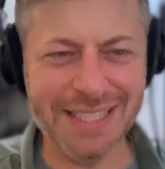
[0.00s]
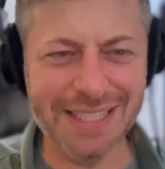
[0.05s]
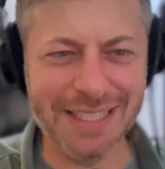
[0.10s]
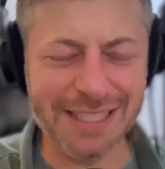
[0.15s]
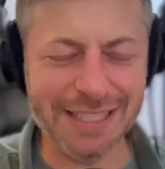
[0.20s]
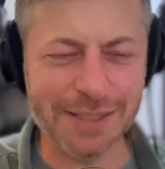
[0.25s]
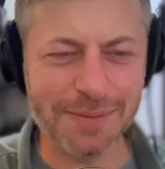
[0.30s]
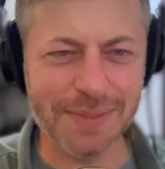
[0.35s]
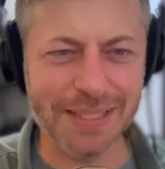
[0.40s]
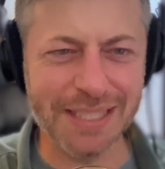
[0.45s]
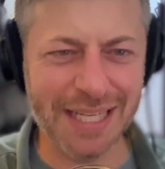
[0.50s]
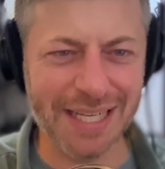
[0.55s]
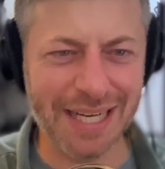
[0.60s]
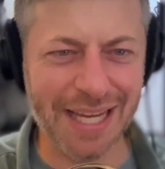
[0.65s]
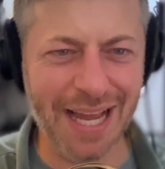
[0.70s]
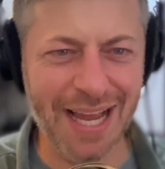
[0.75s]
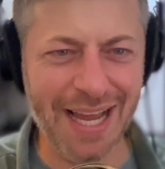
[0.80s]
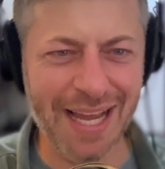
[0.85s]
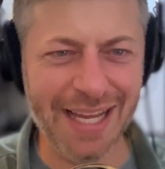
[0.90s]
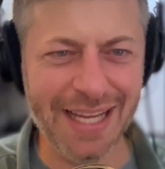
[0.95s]
needs to be kind
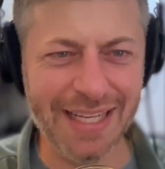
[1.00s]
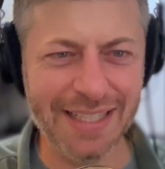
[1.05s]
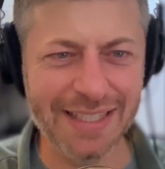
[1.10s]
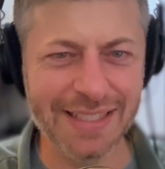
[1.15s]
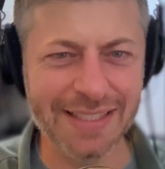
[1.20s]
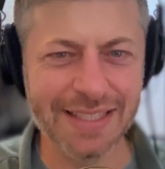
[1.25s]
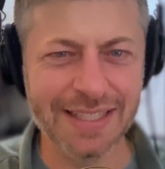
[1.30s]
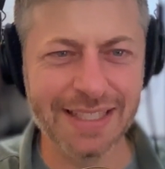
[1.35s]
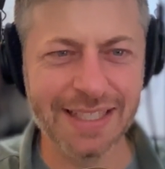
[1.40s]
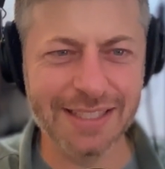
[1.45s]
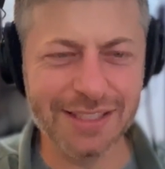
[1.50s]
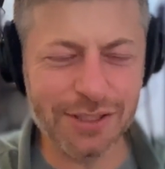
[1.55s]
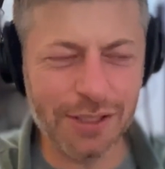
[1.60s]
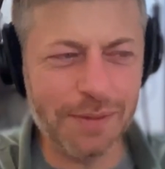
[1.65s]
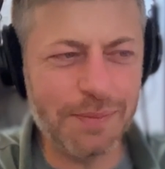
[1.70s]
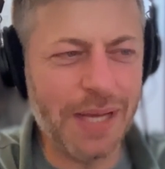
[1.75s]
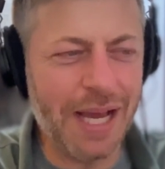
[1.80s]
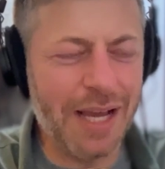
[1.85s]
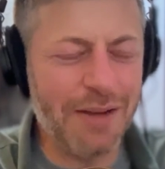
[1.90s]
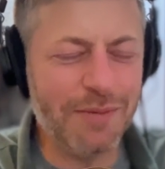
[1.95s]
of high. And
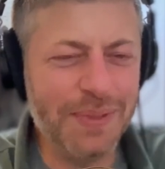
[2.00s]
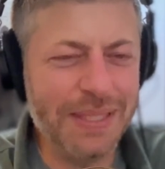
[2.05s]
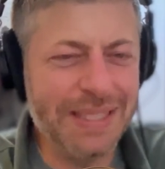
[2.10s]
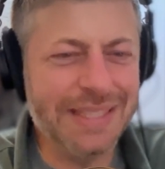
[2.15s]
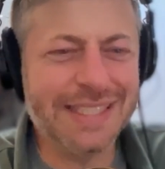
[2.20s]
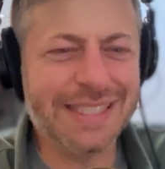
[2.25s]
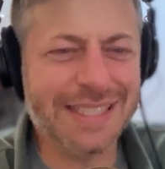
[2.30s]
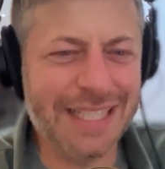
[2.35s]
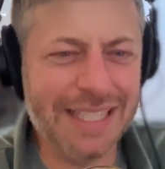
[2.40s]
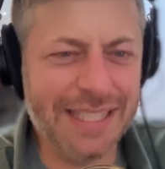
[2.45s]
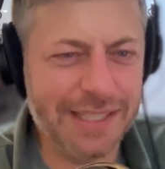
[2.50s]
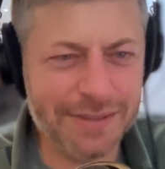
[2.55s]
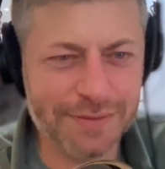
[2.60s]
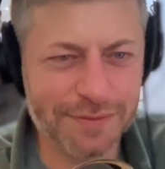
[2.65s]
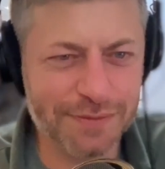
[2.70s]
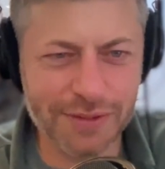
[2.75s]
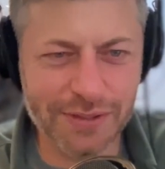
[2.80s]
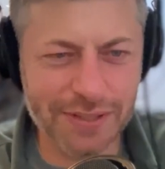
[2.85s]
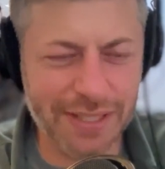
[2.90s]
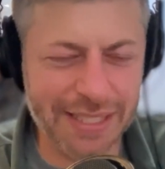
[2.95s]
so I've been sitting
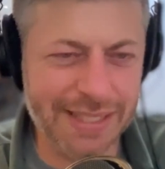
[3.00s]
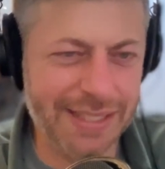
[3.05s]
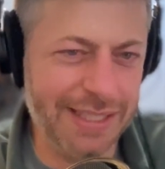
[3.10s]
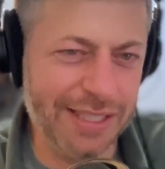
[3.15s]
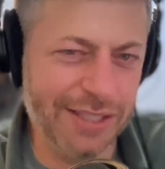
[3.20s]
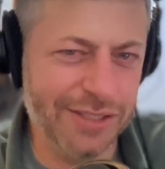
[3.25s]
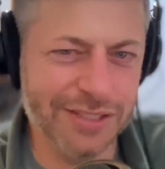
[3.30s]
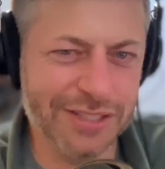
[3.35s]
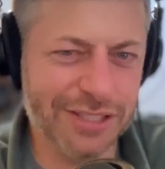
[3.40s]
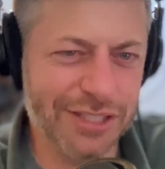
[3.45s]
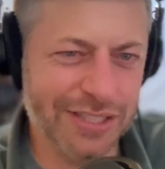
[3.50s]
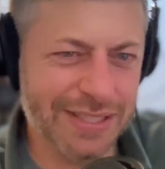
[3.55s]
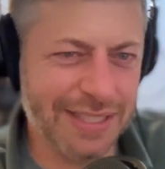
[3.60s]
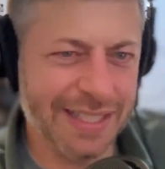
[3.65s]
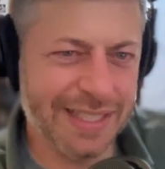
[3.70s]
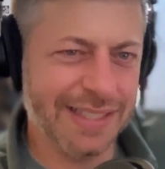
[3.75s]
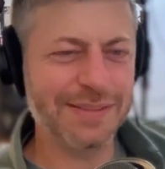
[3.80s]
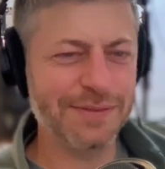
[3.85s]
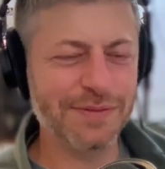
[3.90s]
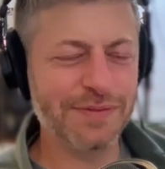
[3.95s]
for like years, just
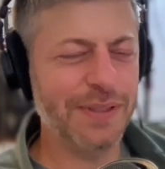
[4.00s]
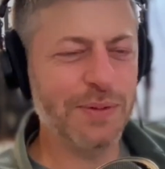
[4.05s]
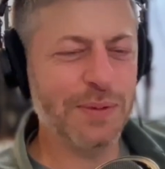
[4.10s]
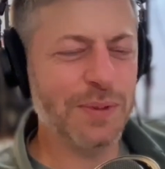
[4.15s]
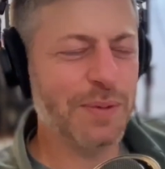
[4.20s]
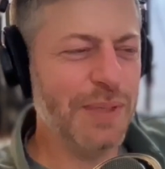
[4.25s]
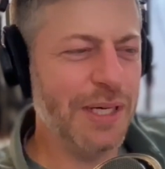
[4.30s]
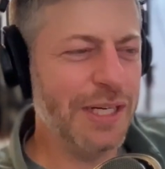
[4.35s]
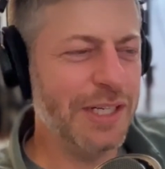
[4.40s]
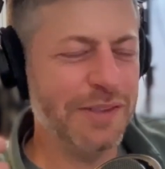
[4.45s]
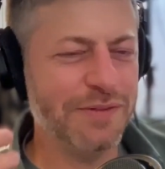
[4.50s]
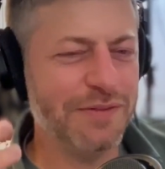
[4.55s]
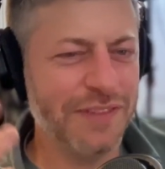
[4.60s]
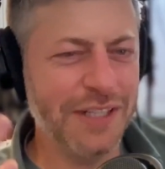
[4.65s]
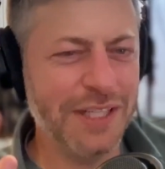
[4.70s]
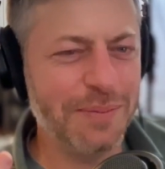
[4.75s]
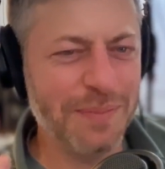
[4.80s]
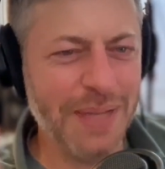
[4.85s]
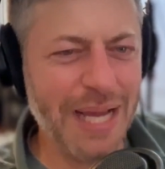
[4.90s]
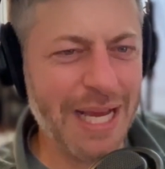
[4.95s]
like with very,
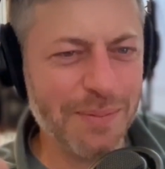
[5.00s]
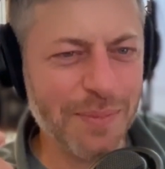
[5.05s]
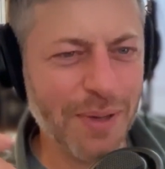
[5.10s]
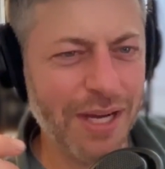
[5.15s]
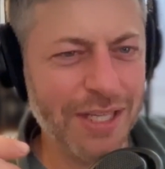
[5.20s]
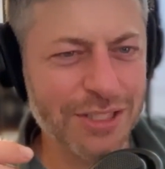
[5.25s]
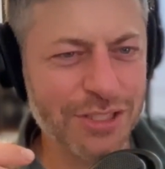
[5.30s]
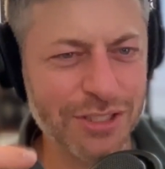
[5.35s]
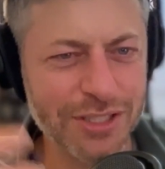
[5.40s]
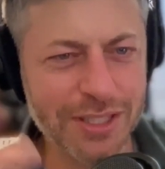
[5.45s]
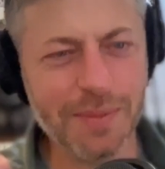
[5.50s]
very bad posture.